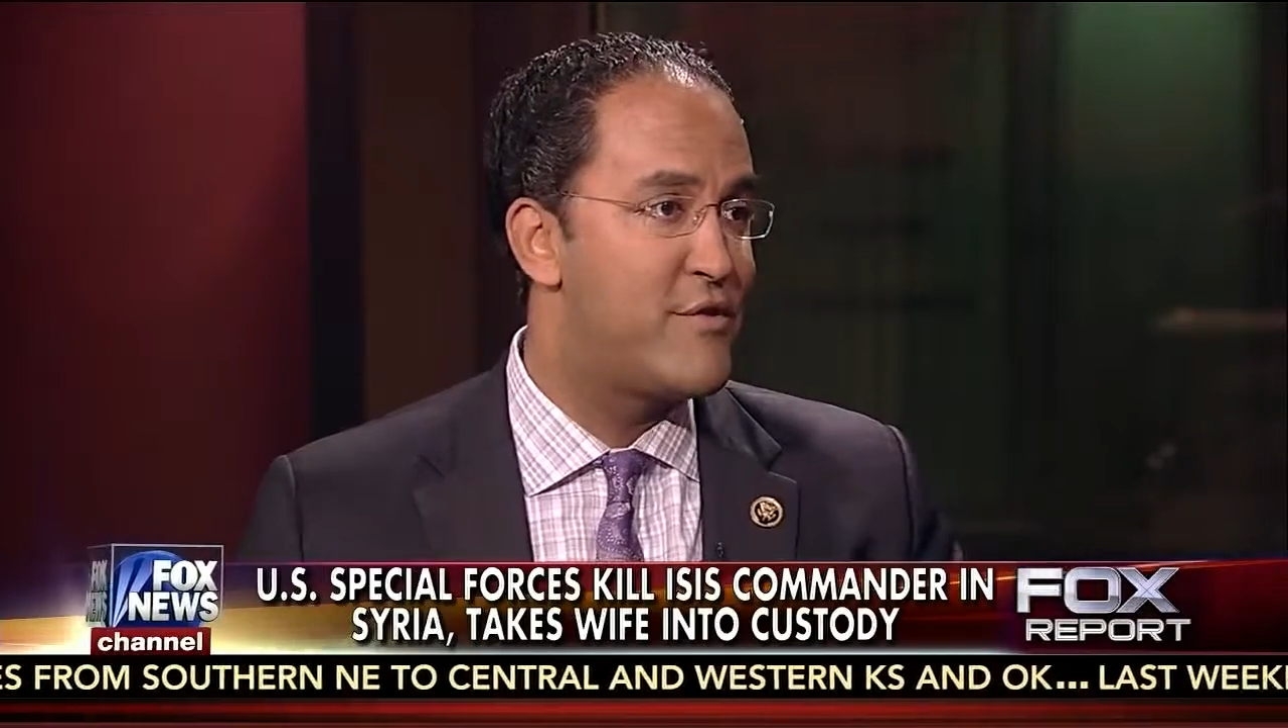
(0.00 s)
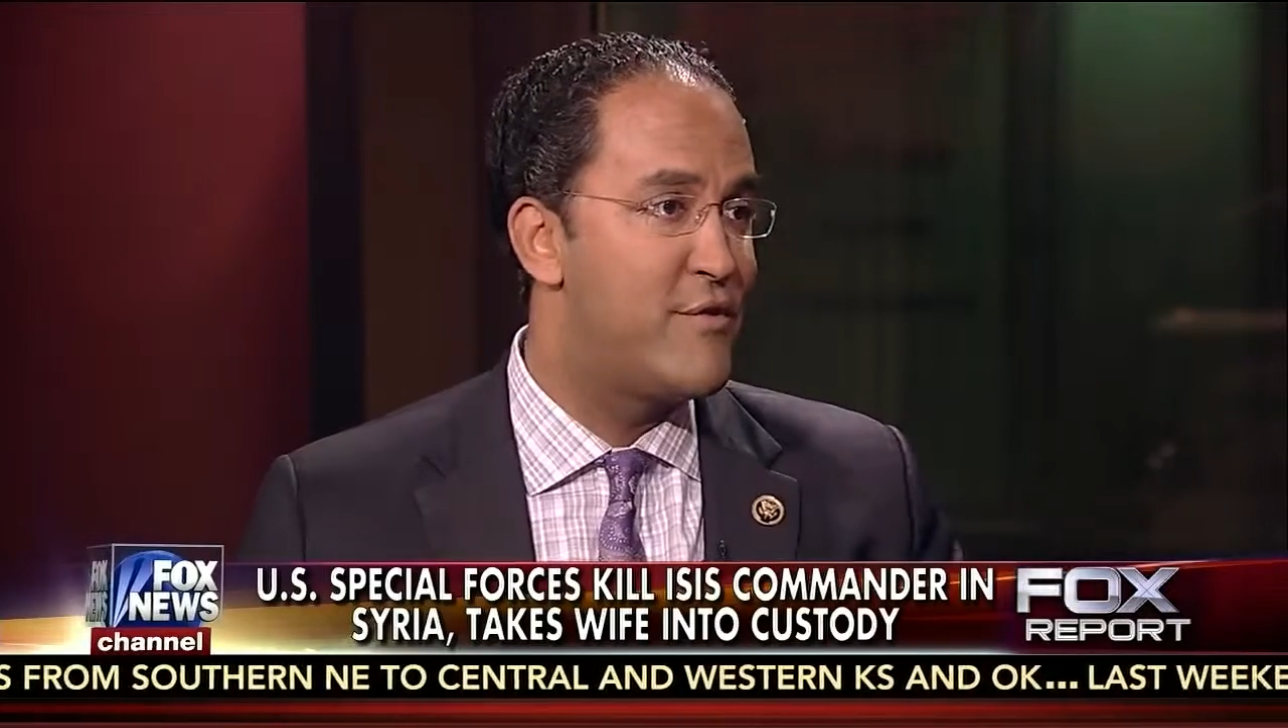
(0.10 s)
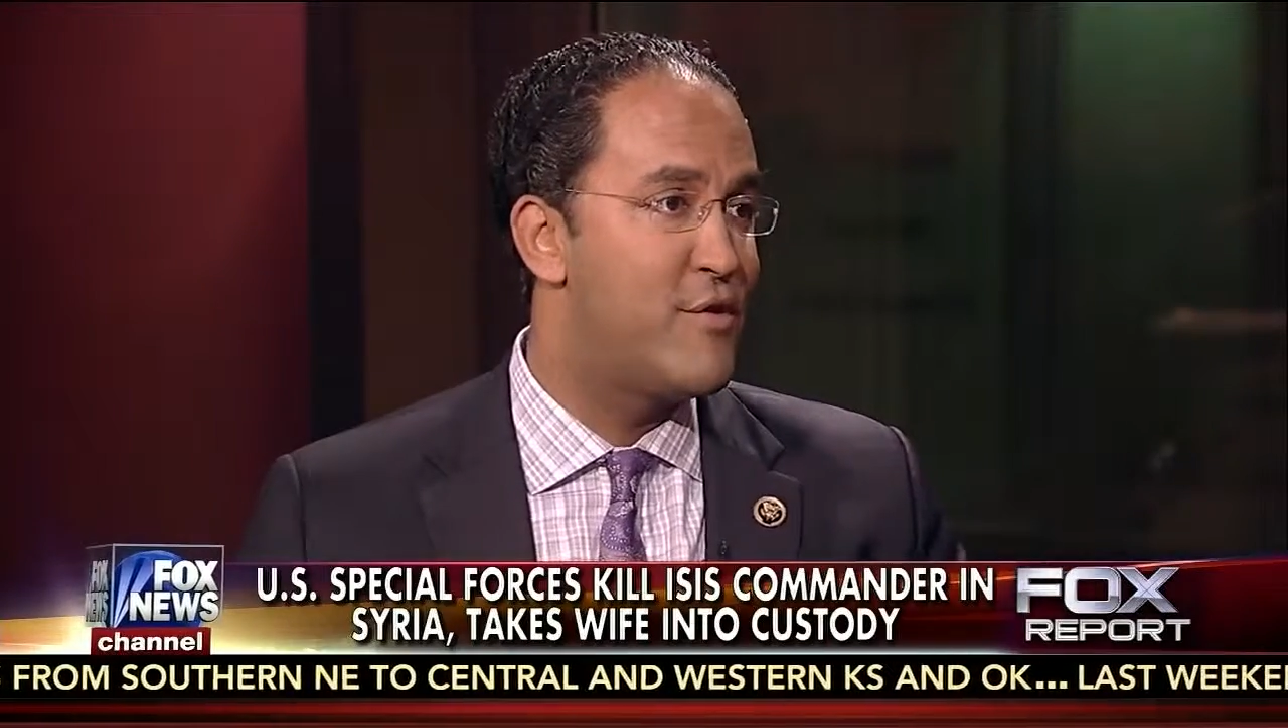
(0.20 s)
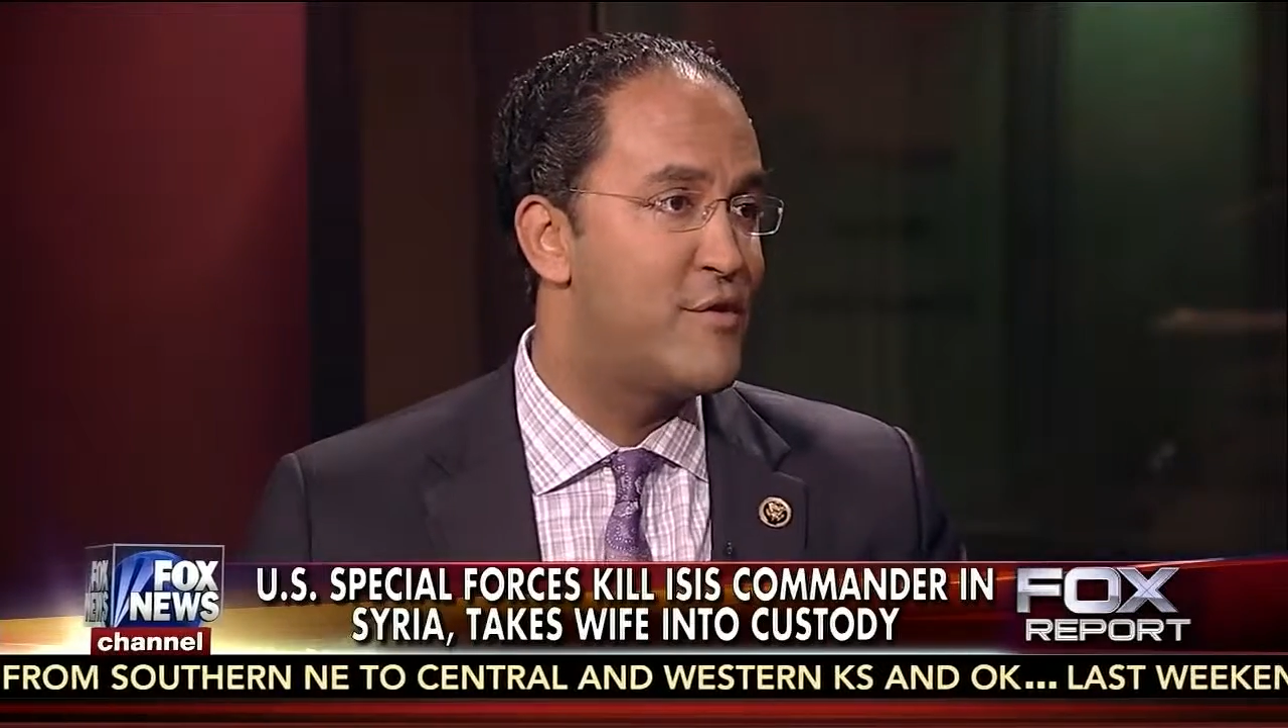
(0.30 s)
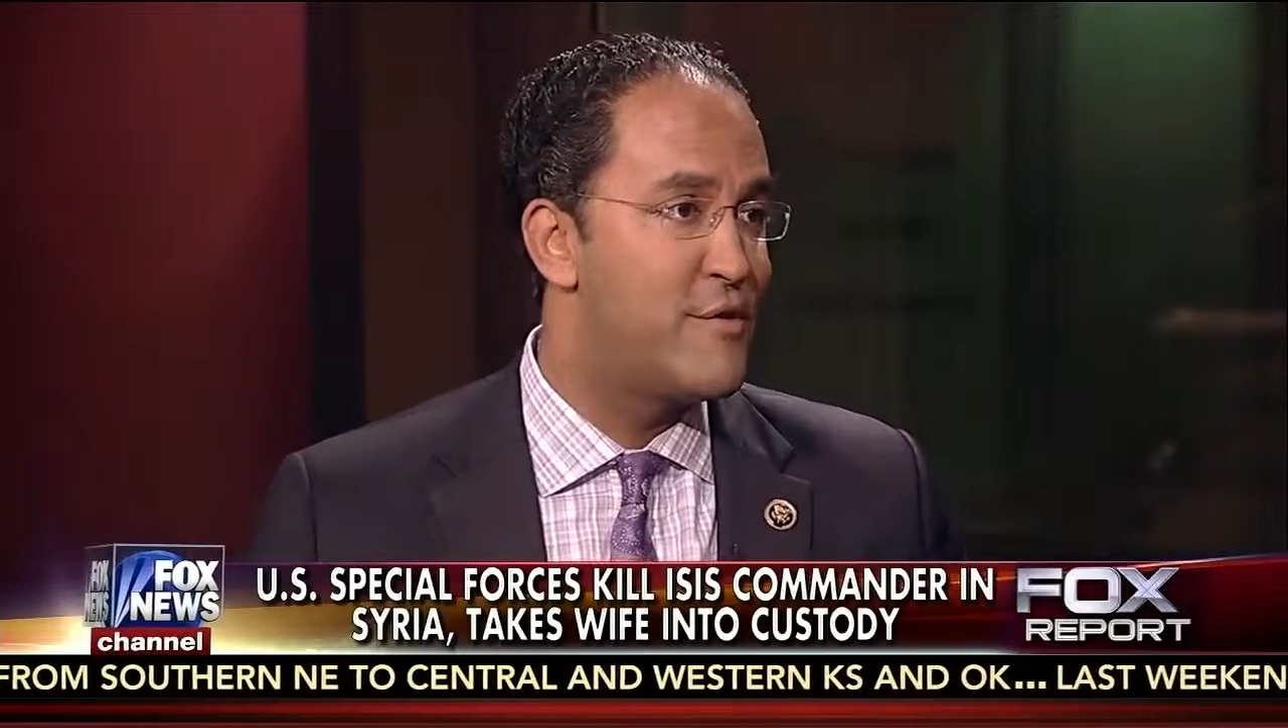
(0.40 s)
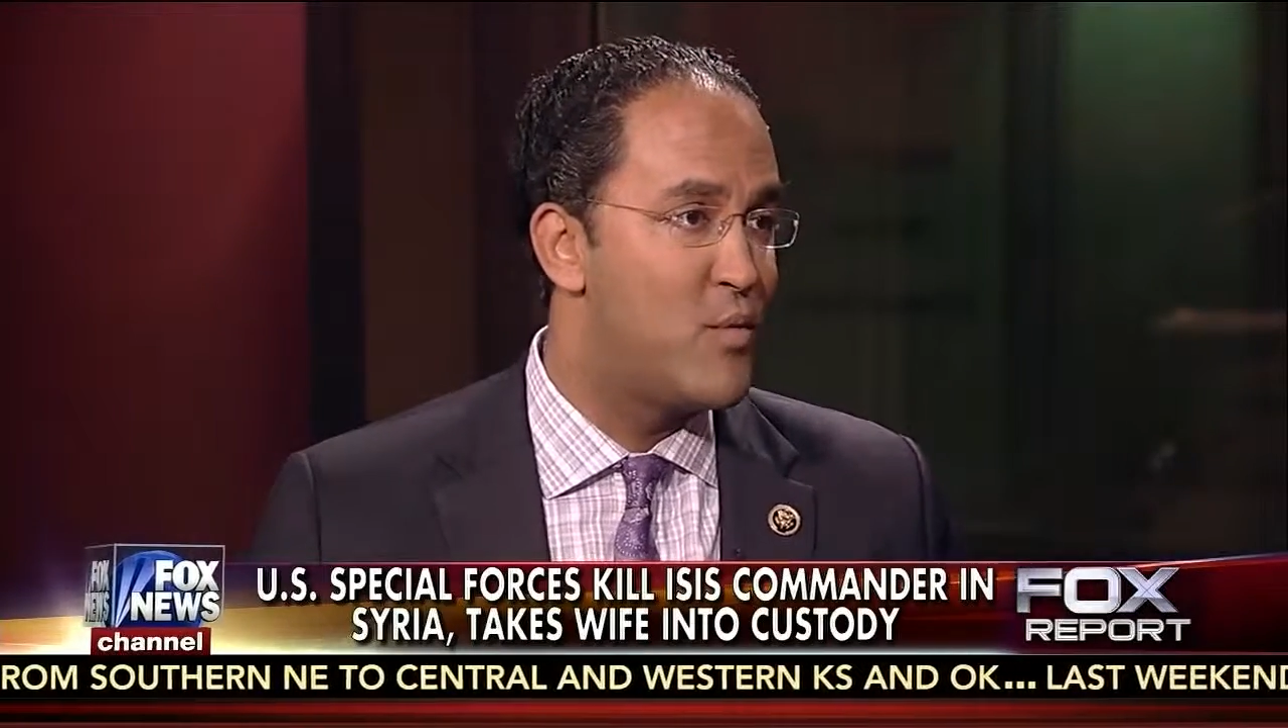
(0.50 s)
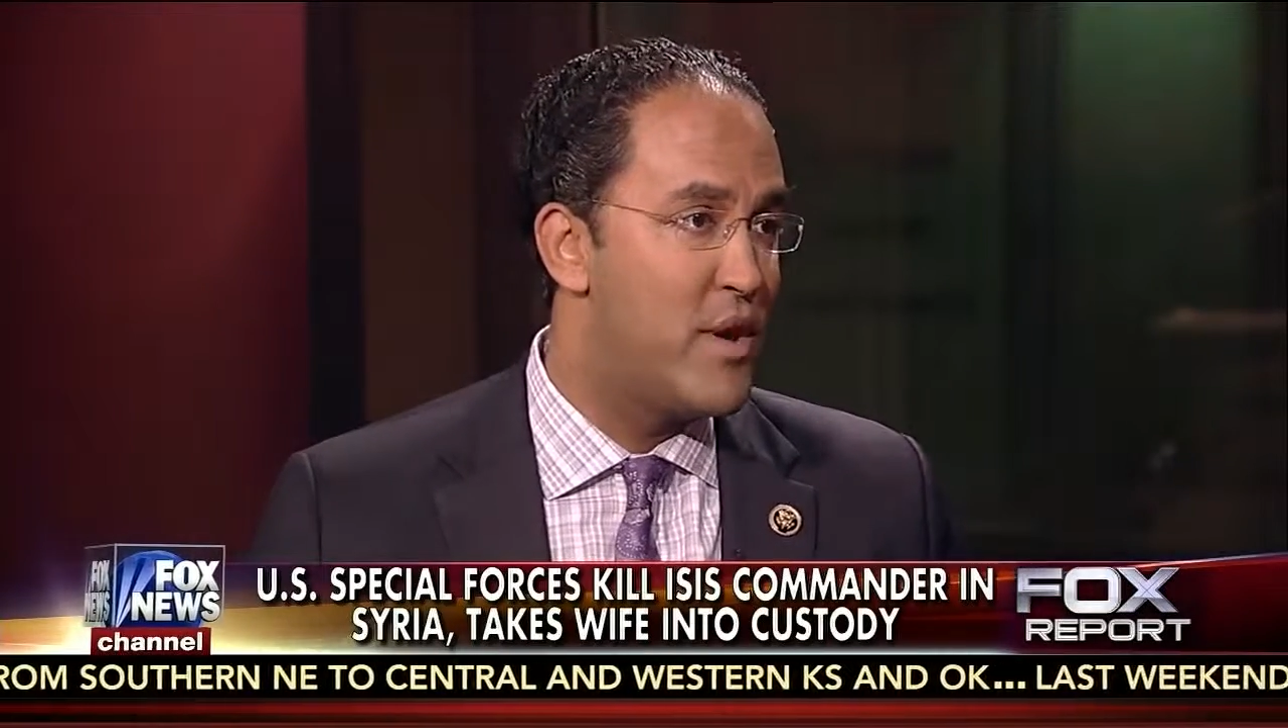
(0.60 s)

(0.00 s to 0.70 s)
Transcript: Special Forces,